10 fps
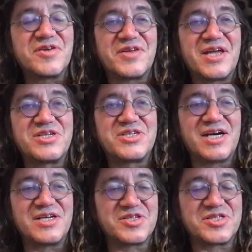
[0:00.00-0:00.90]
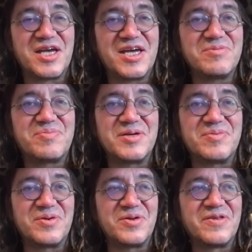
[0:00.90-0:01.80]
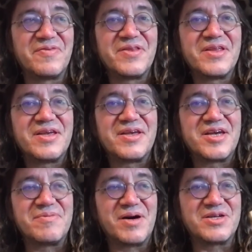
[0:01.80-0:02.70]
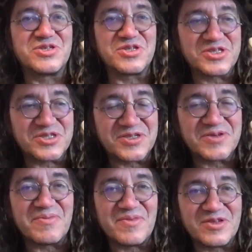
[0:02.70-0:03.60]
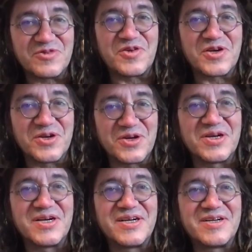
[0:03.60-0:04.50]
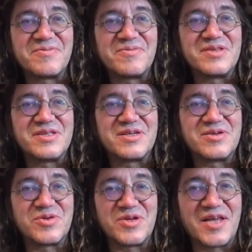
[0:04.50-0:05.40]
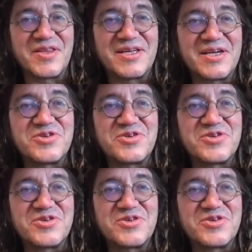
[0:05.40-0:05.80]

if an AGI doesn't hate people, it might just figure we're not that